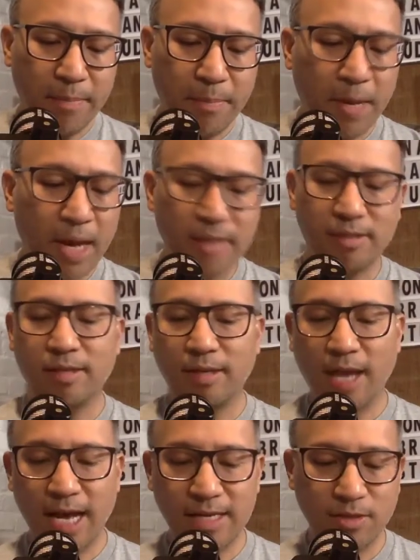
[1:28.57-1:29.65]
but
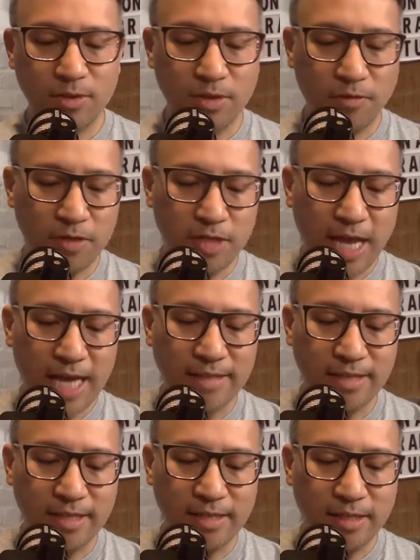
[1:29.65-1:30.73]
as the universe has
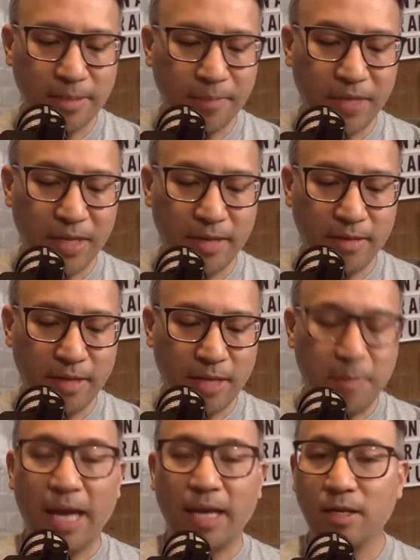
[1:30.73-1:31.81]
it, it
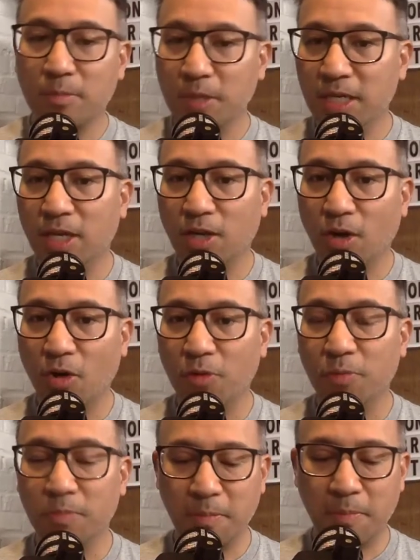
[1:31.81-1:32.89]
beckoned me and it
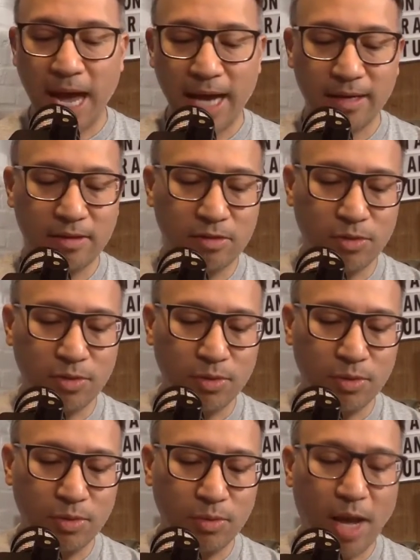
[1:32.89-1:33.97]
called me back
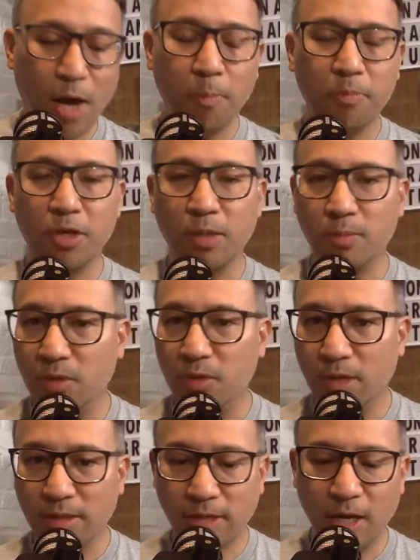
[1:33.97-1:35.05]
to help the
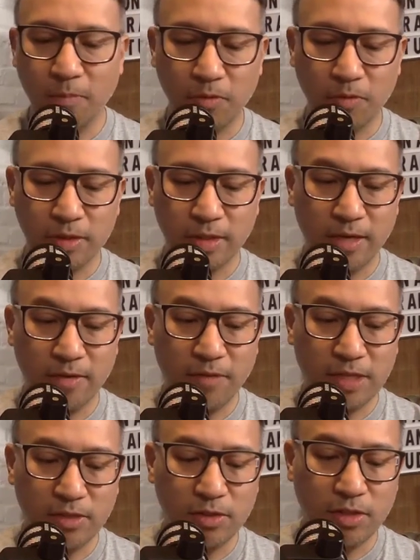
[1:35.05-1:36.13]
community, to help the real estate
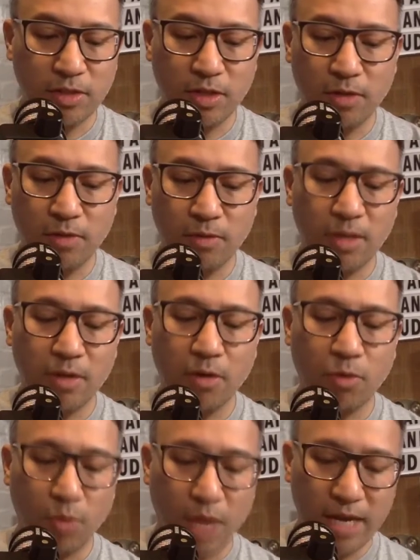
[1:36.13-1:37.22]
investors in their
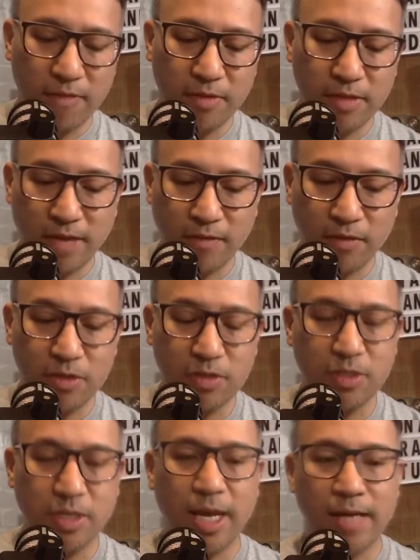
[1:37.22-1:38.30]
creative
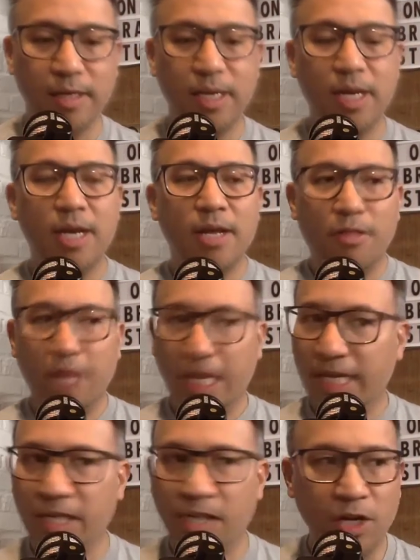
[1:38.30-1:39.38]
endeavors. And they
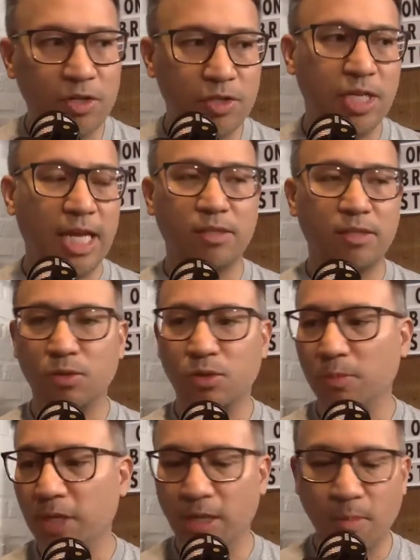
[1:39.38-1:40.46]
didn't understand social
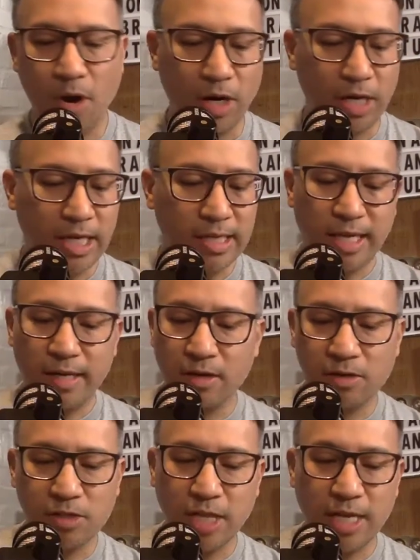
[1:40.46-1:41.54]
media marketing. They didn't
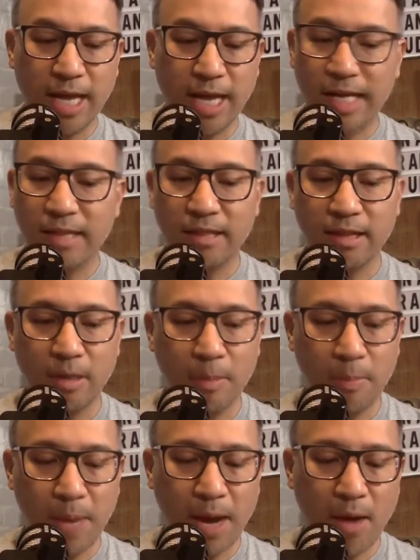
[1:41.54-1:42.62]
understand anything
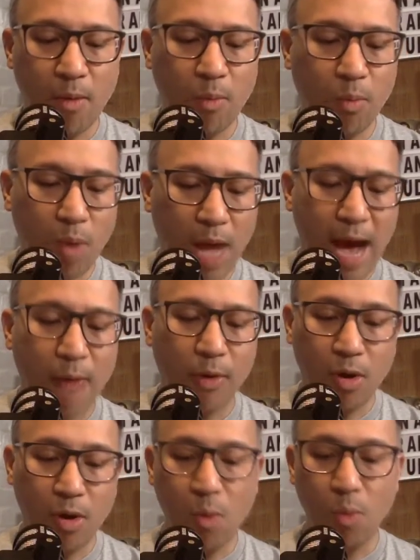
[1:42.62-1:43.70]
about how it
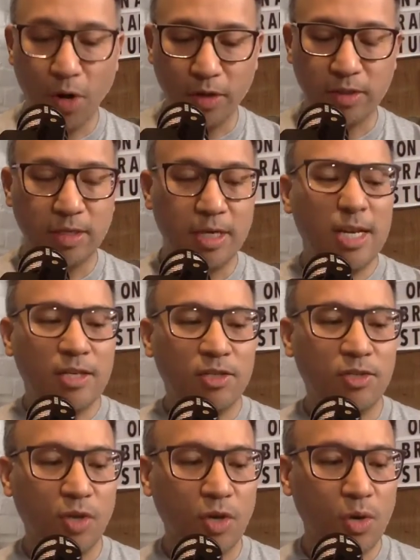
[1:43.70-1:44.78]
all worked.
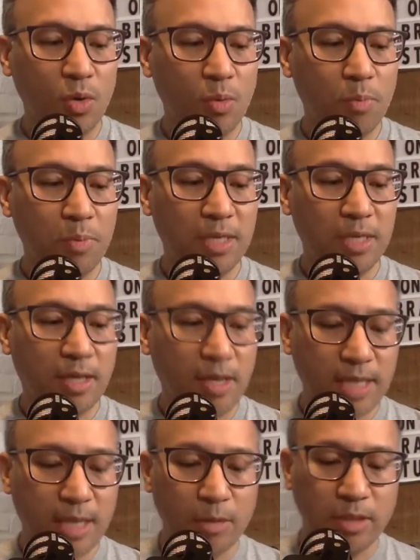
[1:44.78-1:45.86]
So because
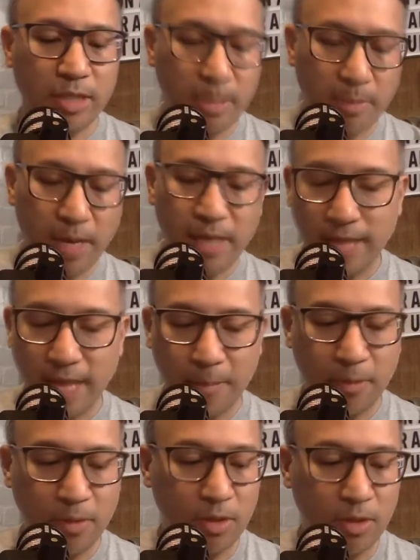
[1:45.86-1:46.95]
I was leading by
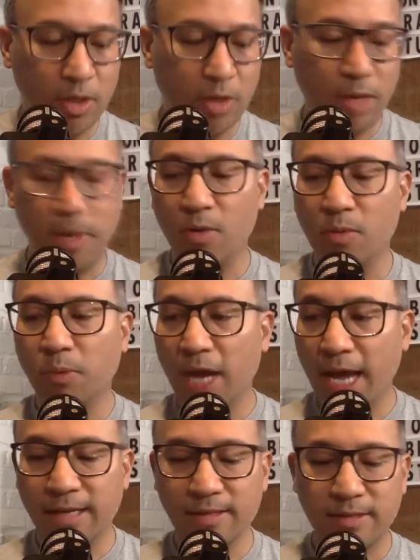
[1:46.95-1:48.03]
example and creating my own
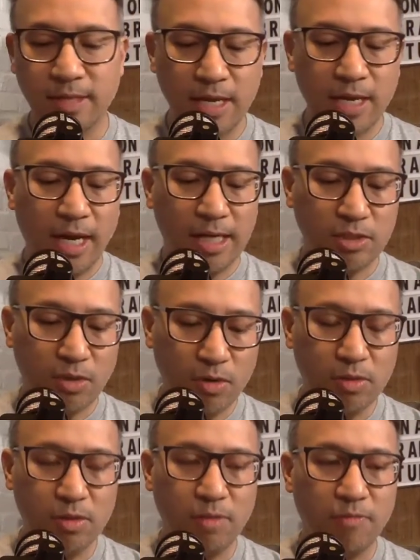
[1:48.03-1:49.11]
brands, I started
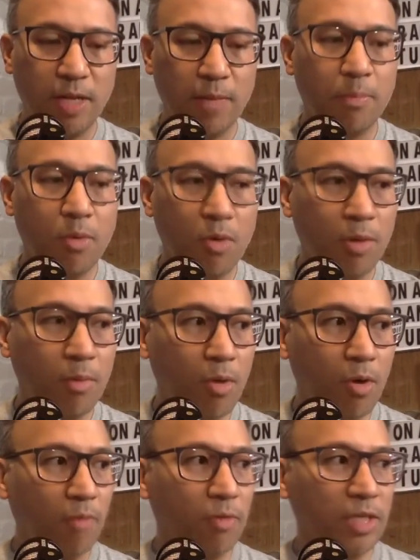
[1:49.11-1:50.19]
to develop more and
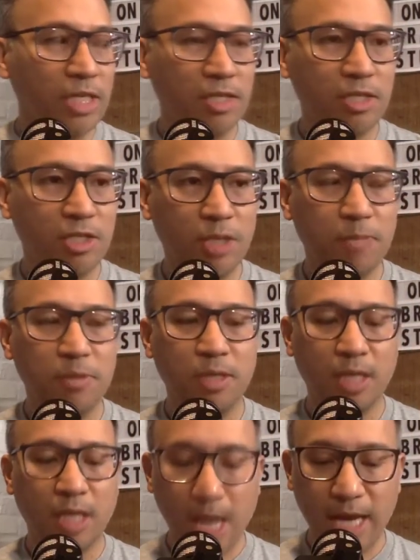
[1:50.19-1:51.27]
more relationships and
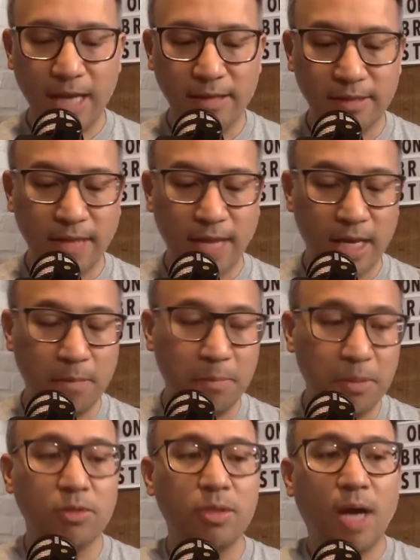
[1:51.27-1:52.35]
clients, and it
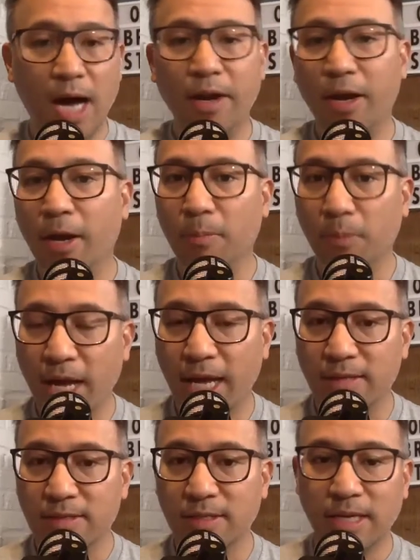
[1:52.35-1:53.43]
built On Air
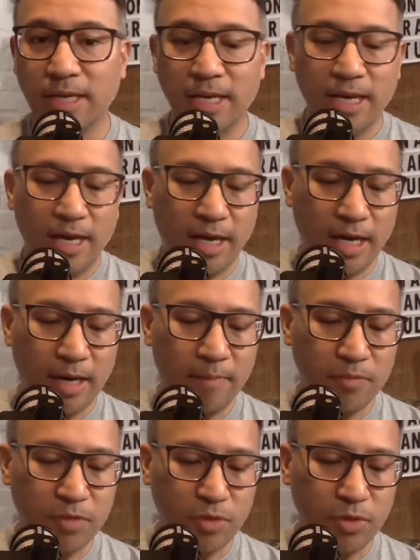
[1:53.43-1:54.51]
Brands.
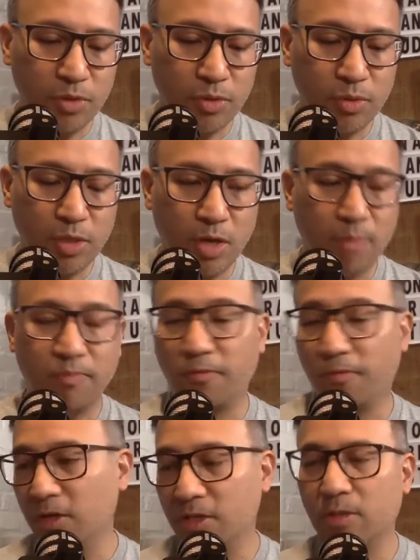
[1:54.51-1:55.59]
To, you know,
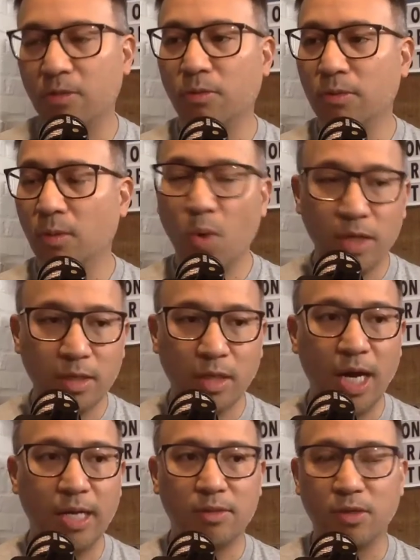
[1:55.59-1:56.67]
first one
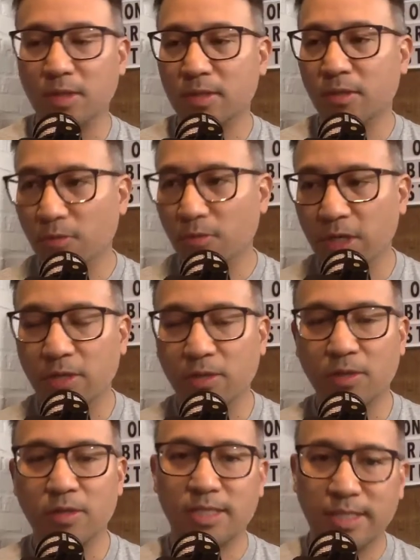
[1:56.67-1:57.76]
client turned into three, turned
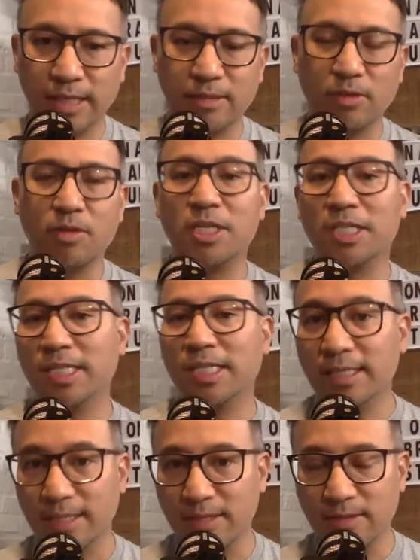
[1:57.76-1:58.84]
into six, turned into
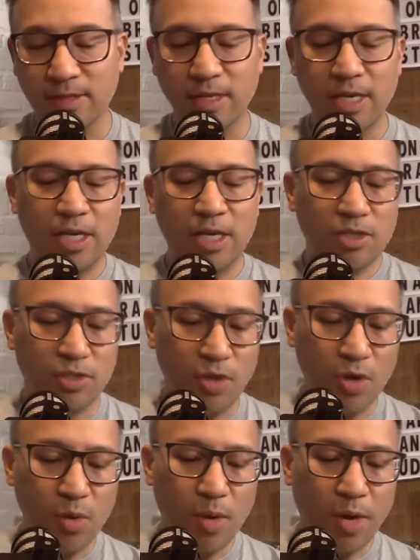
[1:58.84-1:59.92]
dozens.
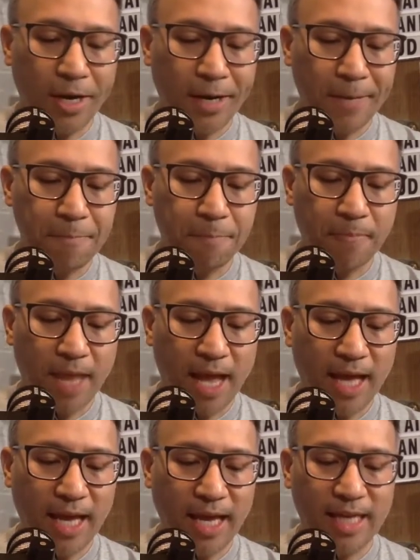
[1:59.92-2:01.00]
So
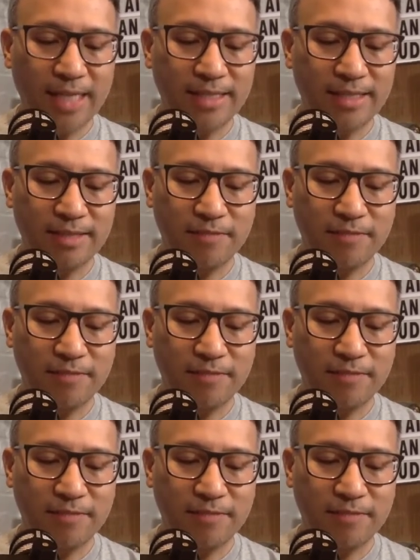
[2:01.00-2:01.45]
it's